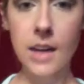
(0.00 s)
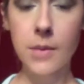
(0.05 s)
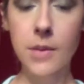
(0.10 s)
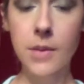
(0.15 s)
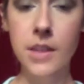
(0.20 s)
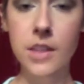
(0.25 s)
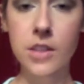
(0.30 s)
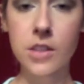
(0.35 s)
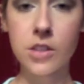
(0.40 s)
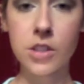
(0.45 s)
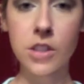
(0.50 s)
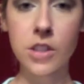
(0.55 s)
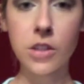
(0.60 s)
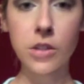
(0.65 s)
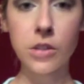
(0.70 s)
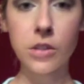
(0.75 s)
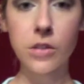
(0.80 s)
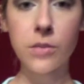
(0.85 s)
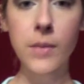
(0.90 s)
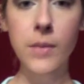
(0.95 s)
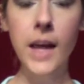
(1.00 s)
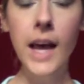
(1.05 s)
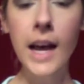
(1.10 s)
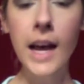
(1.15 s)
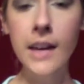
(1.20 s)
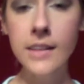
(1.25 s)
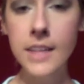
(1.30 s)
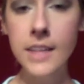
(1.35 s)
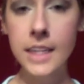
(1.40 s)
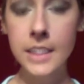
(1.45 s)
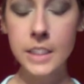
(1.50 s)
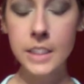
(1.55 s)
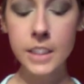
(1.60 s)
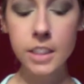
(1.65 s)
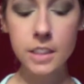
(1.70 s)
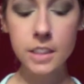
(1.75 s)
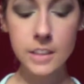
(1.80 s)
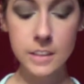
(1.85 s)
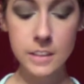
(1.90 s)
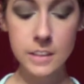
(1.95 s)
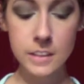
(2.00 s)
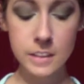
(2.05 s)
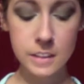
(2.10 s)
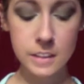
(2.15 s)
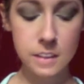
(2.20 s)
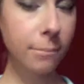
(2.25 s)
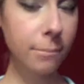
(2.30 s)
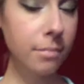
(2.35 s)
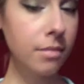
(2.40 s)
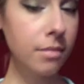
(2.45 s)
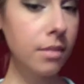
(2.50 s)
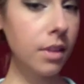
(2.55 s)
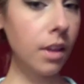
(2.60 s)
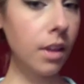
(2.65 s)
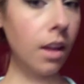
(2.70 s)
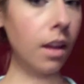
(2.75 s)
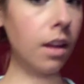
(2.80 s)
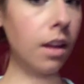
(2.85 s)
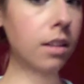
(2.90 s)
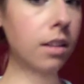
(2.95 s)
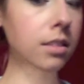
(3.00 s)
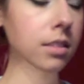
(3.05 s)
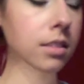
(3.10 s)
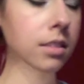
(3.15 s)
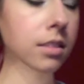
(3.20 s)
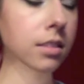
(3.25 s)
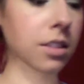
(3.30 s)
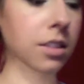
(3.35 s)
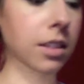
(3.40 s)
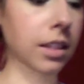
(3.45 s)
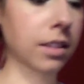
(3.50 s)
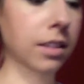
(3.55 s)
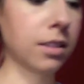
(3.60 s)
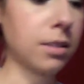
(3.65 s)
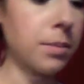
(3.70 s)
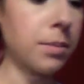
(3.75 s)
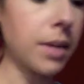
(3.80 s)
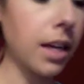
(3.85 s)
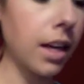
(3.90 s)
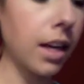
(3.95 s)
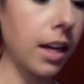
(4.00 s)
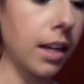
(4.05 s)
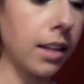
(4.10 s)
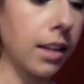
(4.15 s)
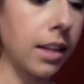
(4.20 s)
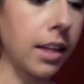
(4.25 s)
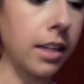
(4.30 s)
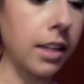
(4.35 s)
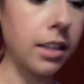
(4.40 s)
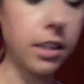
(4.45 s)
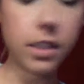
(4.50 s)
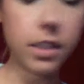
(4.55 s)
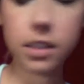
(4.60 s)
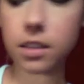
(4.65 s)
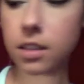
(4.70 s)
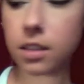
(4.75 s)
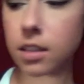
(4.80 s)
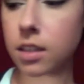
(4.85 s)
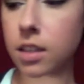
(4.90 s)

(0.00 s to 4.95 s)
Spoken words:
I'm going to do my eyeliner. So there's my eyeliner.